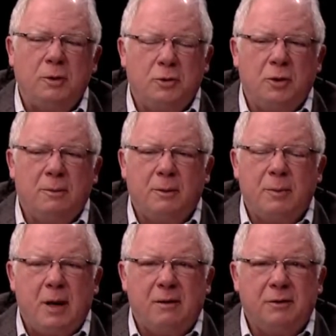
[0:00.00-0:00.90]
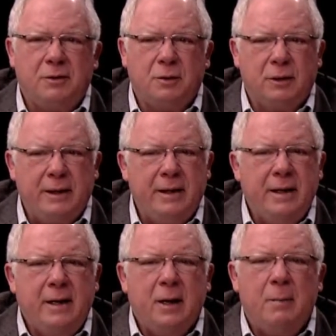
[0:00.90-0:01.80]
durable power of attorney,
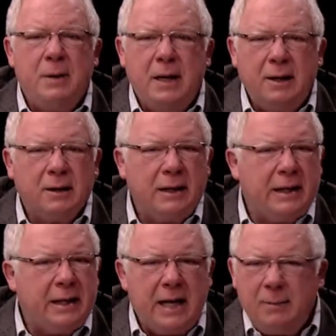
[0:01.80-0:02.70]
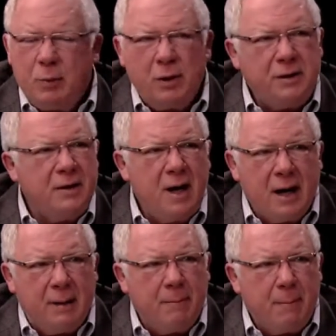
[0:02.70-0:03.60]
immediately at any point in
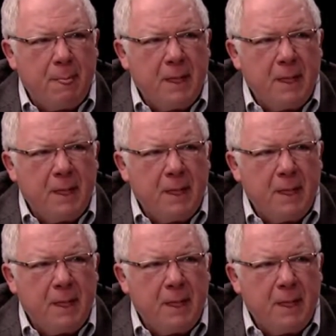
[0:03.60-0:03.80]
time,